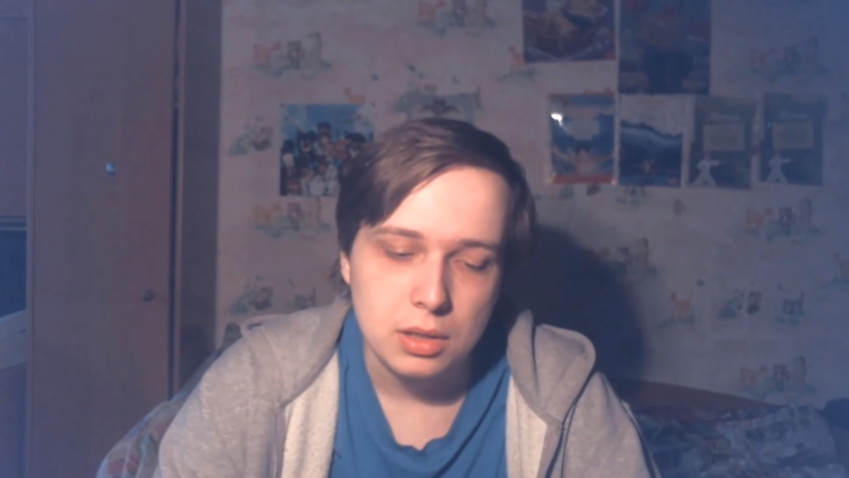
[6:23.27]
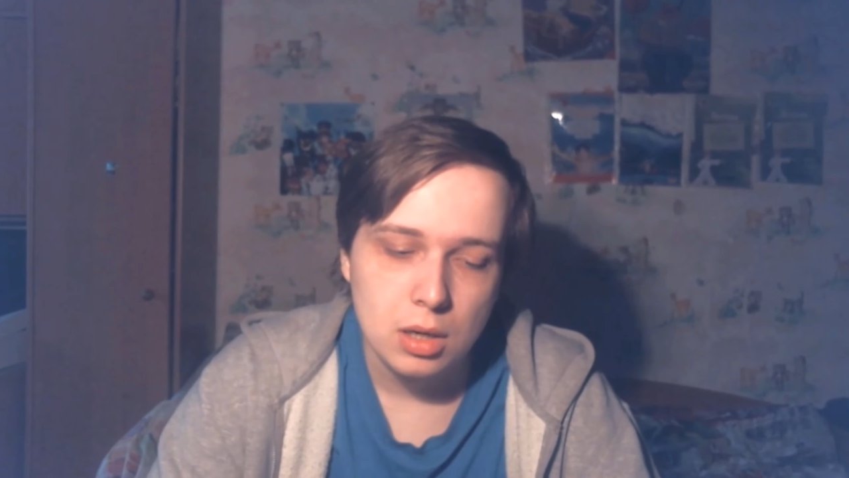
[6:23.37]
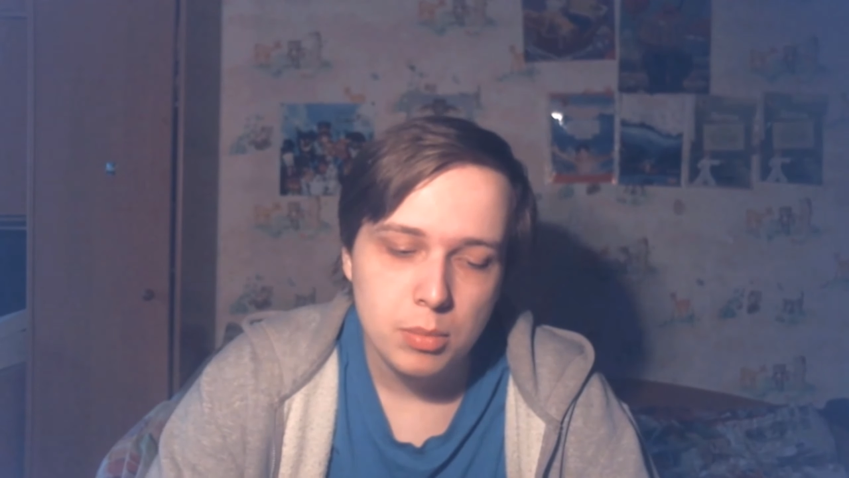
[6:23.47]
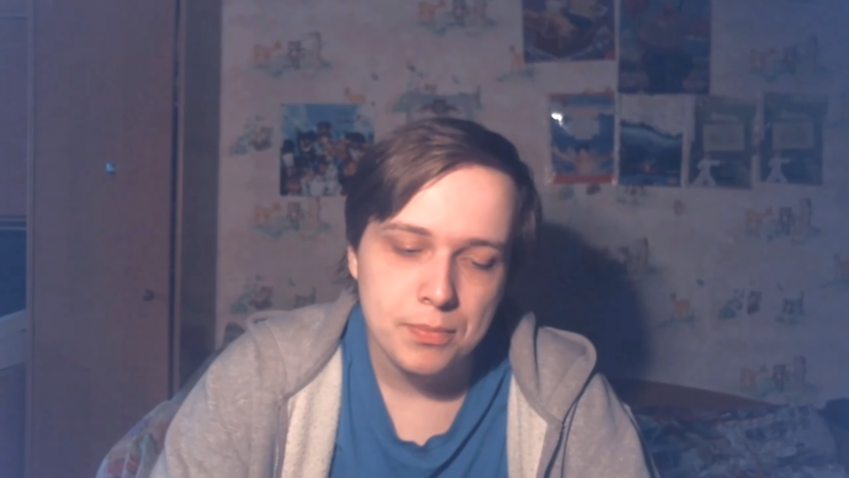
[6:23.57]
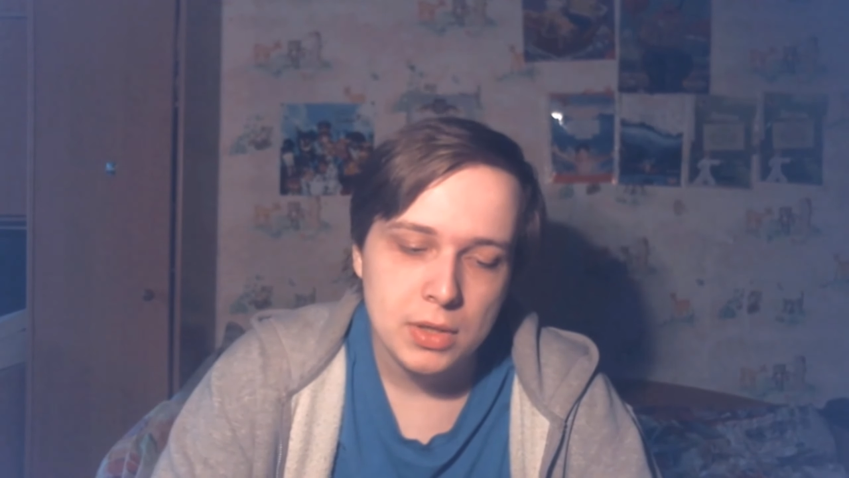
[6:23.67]

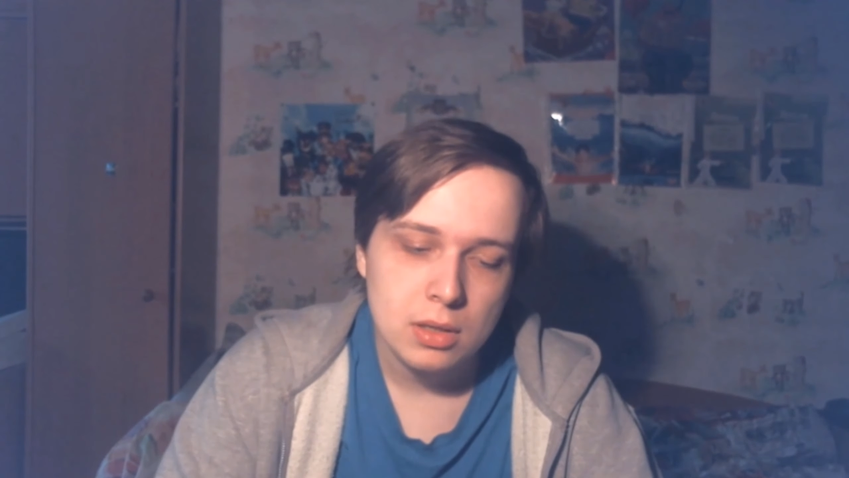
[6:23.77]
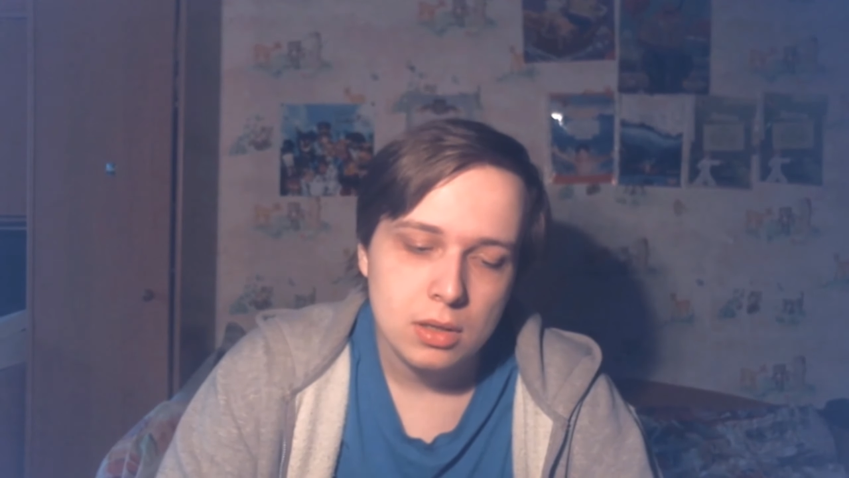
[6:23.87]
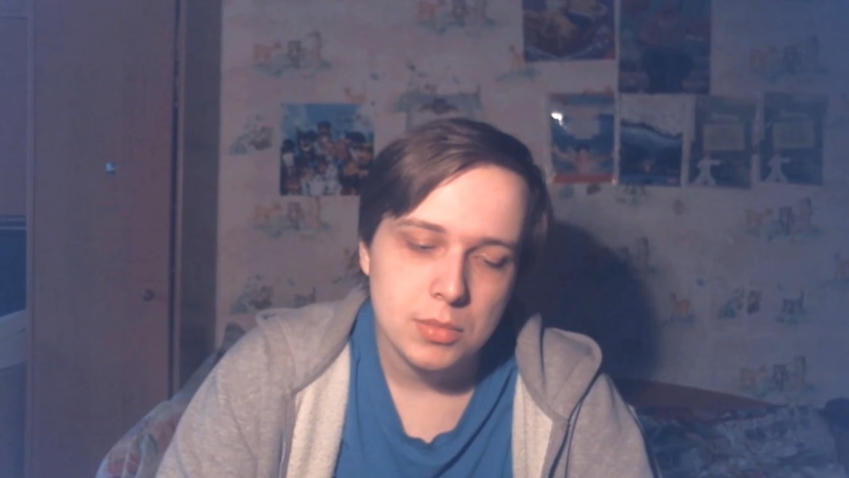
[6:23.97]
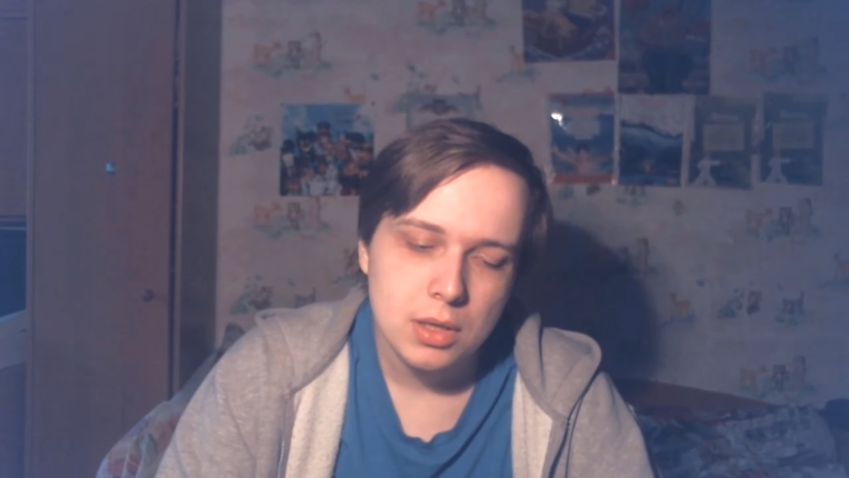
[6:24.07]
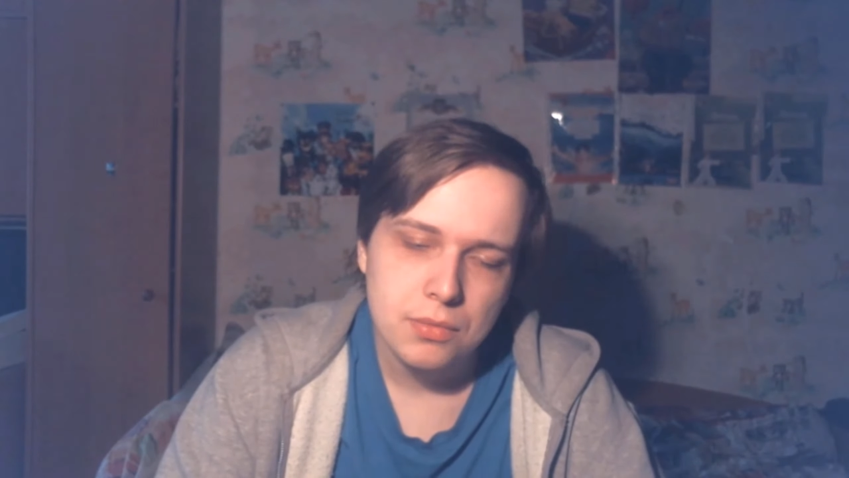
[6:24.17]
up,
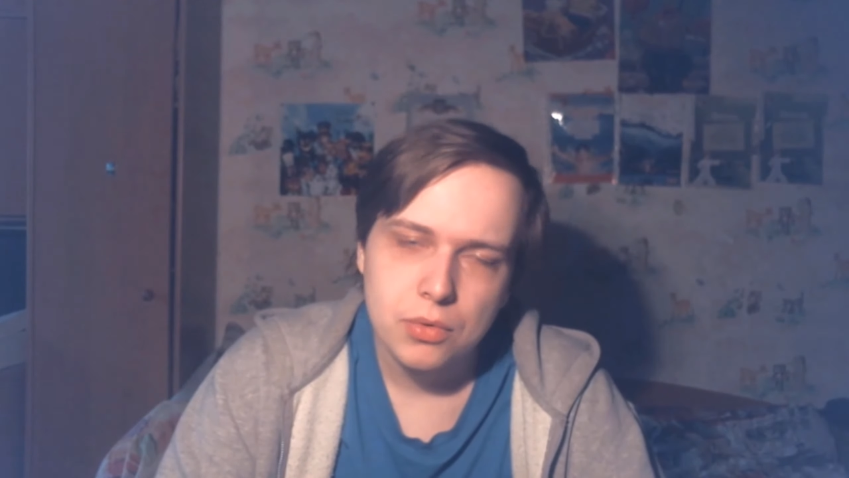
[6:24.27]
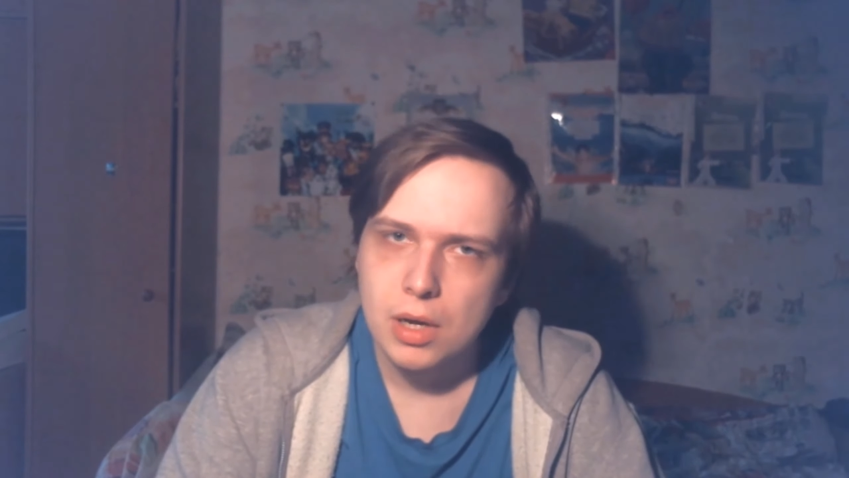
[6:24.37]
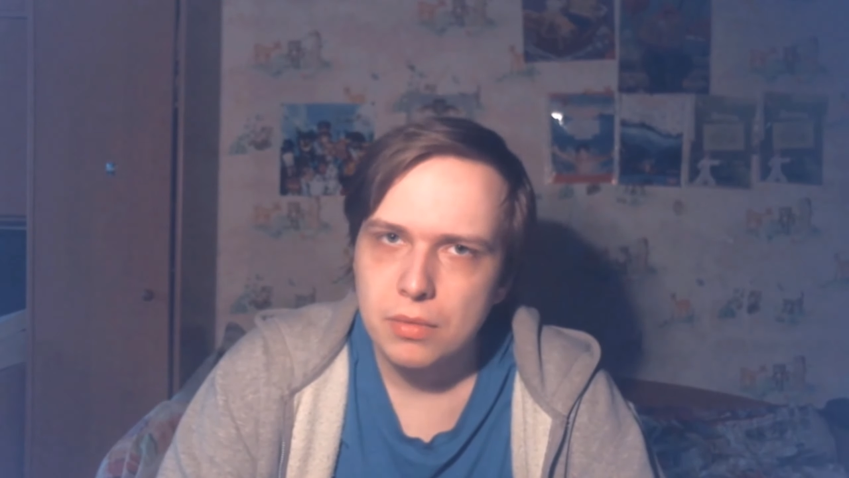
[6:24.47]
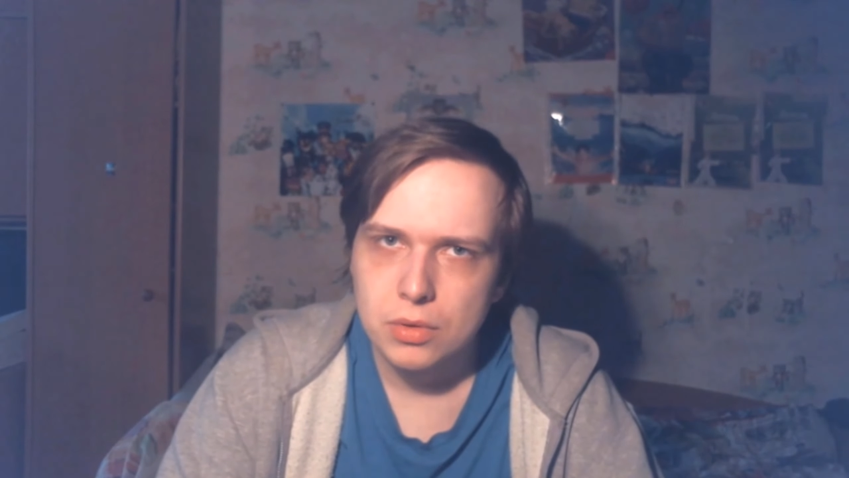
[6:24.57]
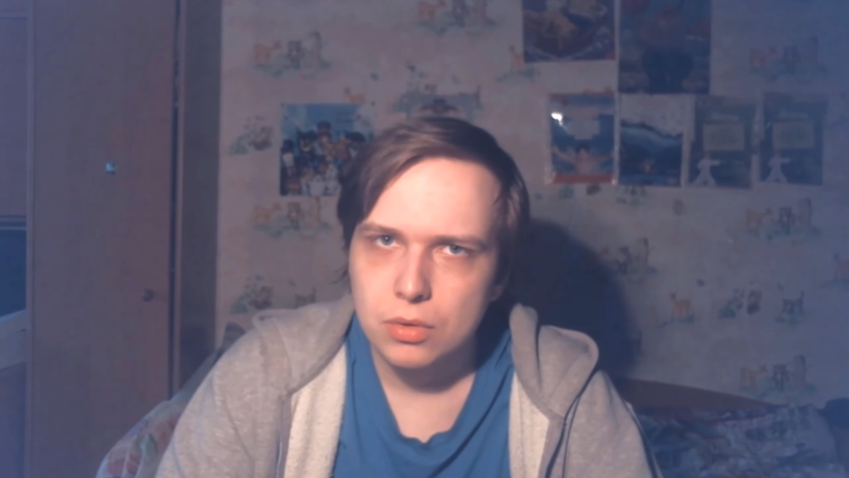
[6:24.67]
but if you
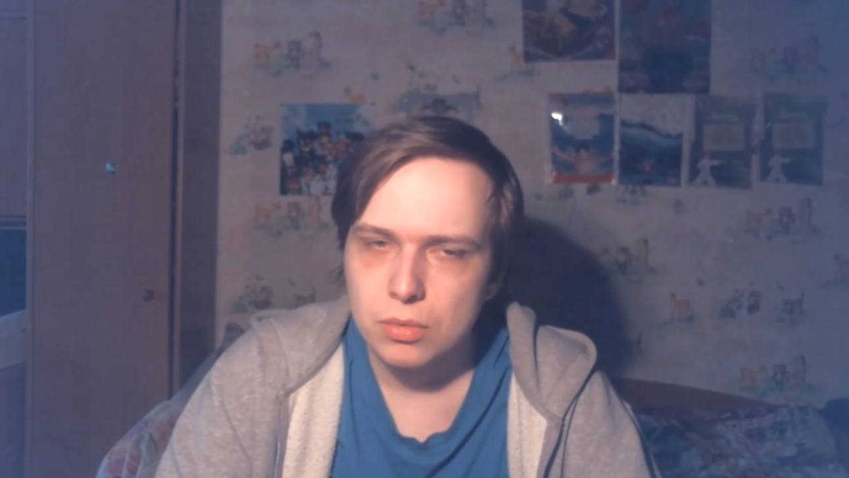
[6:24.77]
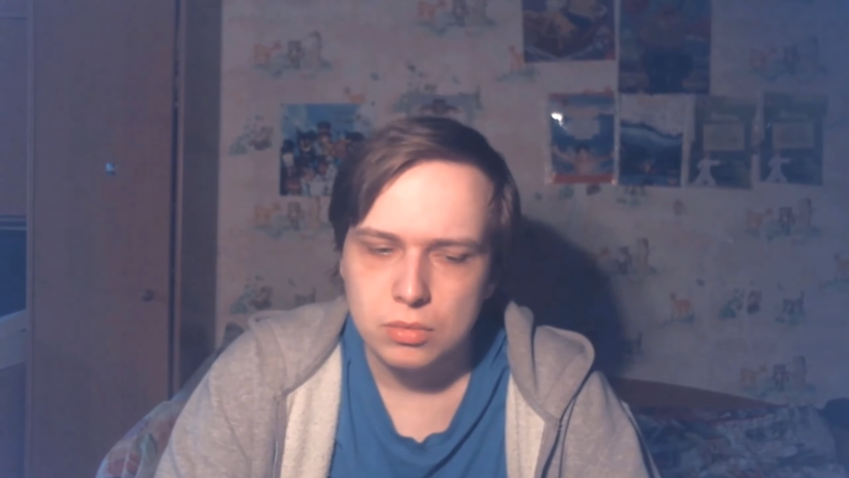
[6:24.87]
have it,